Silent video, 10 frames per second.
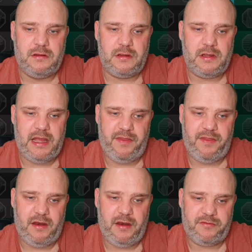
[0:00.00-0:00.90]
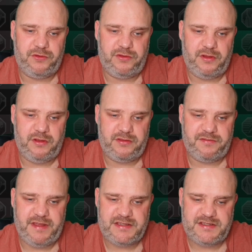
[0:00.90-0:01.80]
And then I've gone
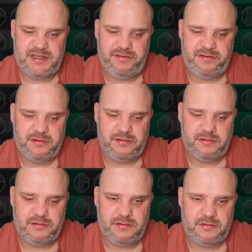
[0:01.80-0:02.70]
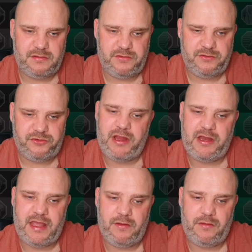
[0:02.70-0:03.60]
Defensive straight
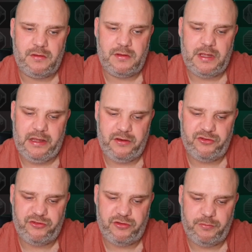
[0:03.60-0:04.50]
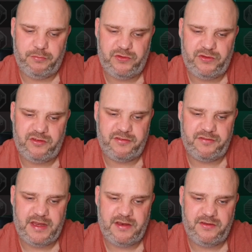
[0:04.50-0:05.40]
down, just to boost his
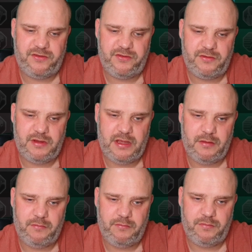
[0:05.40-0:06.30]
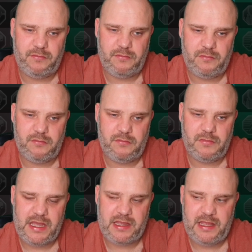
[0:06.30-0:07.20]
defense
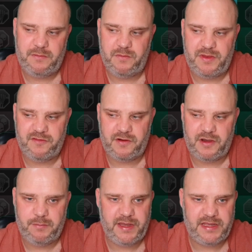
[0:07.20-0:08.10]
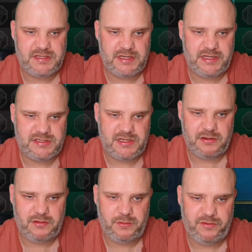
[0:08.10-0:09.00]
and keep him in the fight basically. So
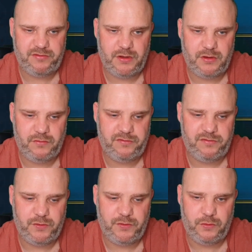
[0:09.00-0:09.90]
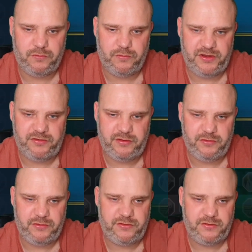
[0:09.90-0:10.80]
we've gone for
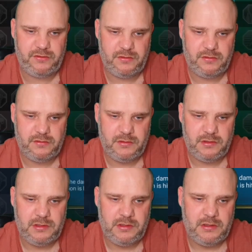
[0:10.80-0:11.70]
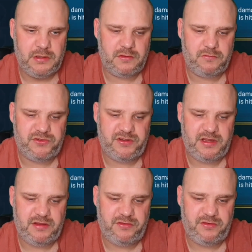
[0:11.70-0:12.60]
Resistance,
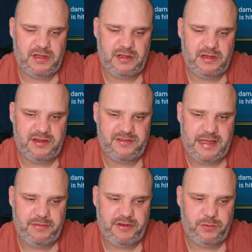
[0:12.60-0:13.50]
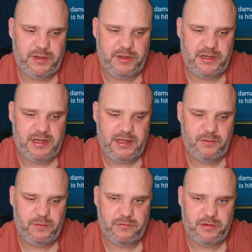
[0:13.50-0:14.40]
receives less damage when hit
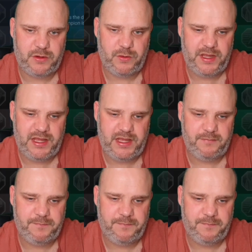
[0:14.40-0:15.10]
with a critical hit,